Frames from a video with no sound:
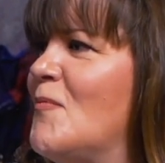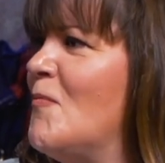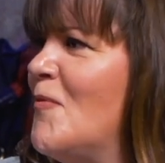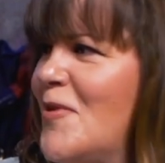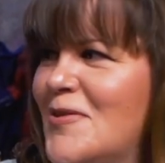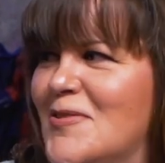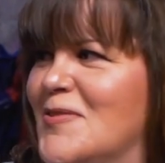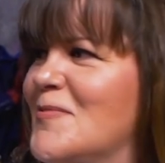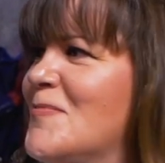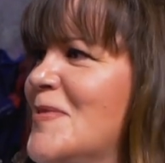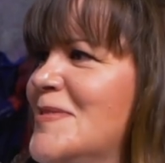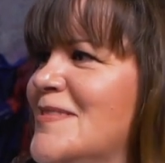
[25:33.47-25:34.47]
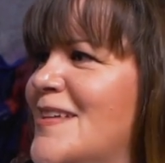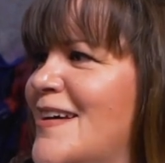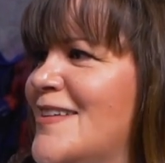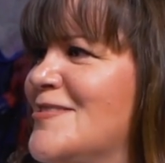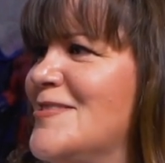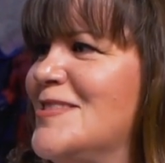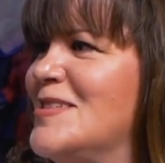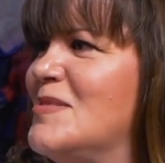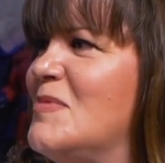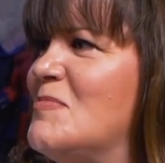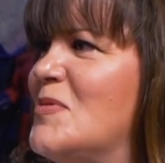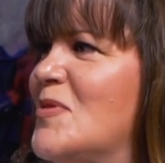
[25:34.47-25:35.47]
one of the one hundred
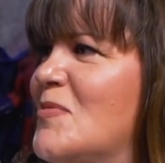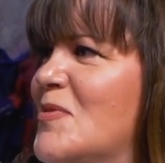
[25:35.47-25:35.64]
sixty people that